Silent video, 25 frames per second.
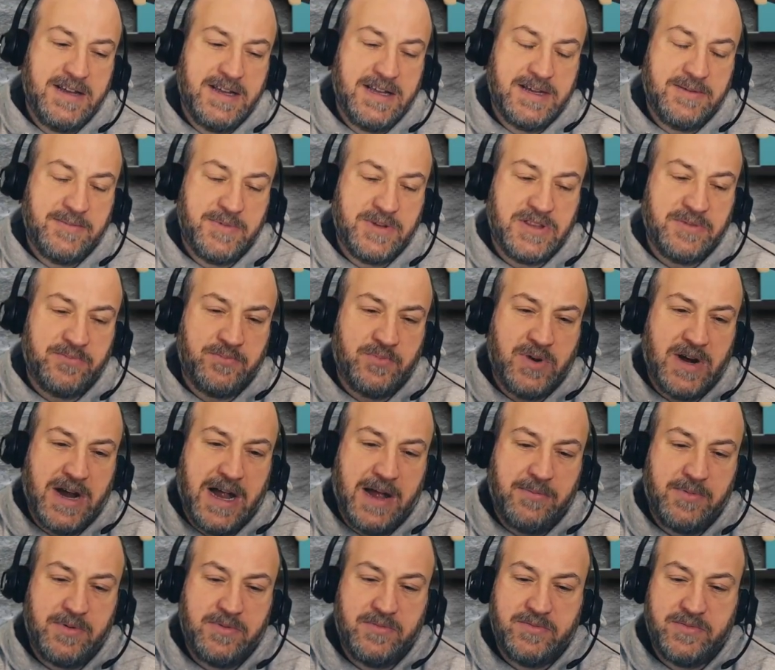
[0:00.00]
But the
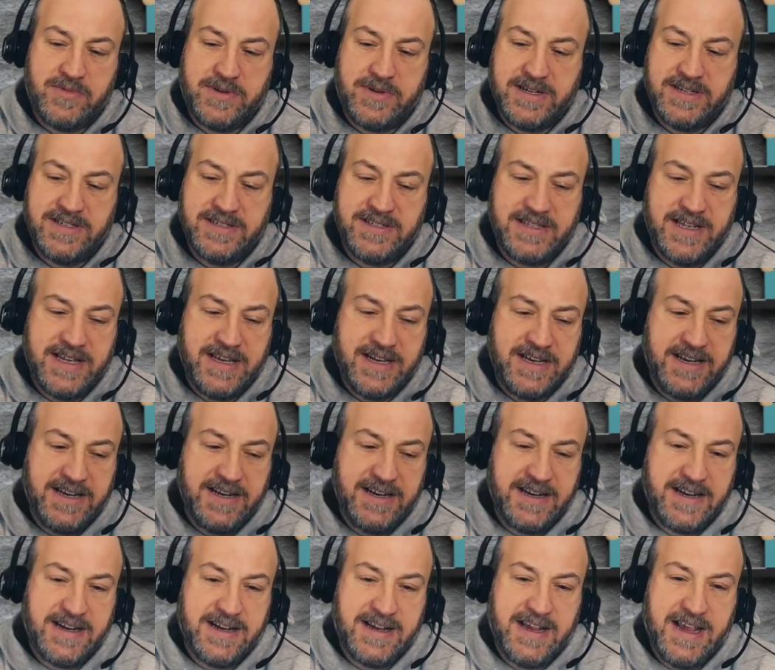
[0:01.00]
problem was that it
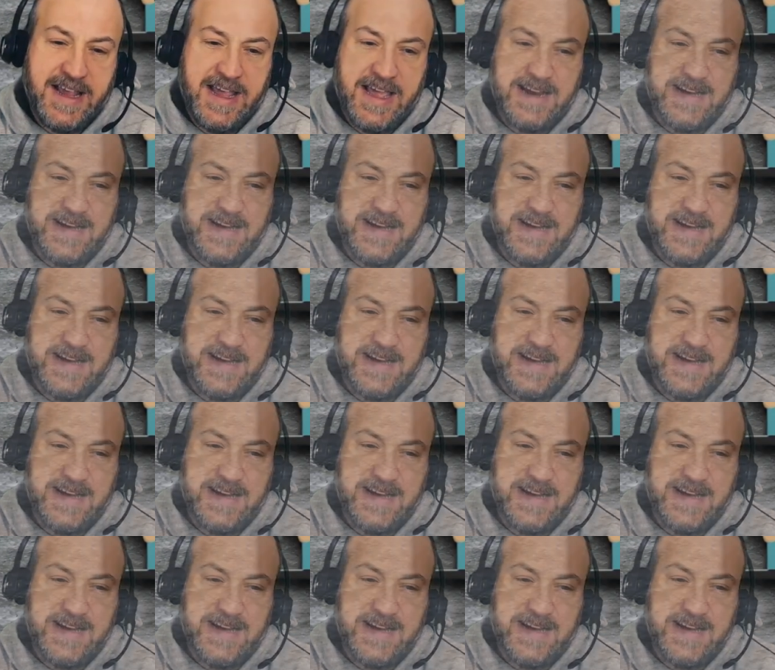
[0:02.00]
had a